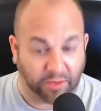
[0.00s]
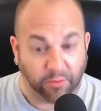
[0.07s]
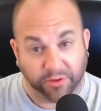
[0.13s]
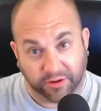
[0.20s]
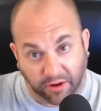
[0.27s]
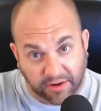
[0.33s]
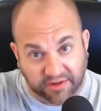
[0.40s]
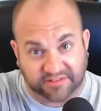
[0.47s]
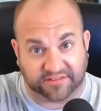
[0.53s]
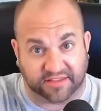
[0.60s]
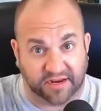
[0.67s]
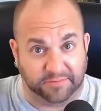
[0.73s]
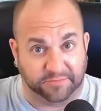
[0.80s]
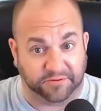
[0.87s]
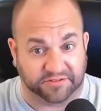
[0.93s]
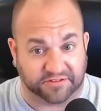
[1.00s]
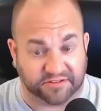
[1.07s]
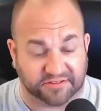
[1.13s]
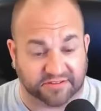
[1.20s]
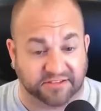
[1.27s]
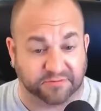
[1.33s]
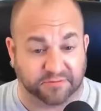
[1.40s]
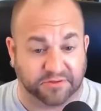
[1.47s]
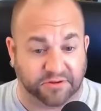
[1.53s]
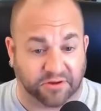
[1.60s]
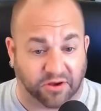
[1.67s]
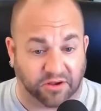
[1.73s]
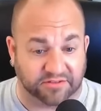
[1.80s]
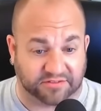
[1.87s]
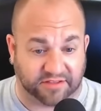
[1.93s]
Well, you're already set up for success with your
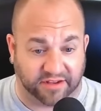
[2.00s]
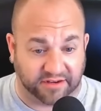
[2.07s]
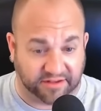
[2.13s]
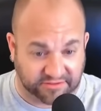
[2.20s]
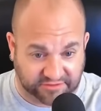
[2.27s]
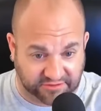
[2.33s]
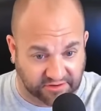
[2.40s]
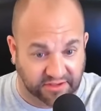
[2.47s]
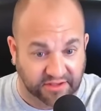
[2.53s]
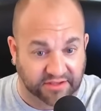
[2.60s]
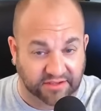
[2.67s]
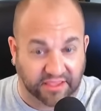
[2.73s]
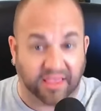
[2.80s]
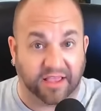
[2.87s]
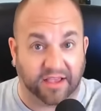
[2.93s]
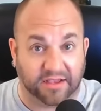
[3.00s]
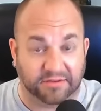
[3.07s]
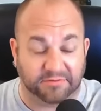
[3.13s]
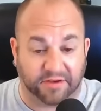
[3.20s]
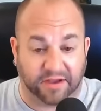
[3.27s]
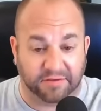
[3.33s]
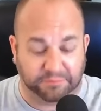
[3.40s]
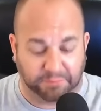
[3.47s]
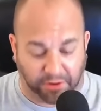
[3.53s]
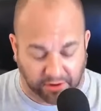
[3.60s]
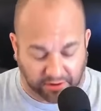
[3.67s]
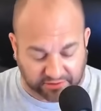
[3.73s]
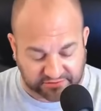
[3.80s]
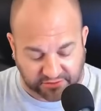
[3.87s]
call sign because you're KI5PRK.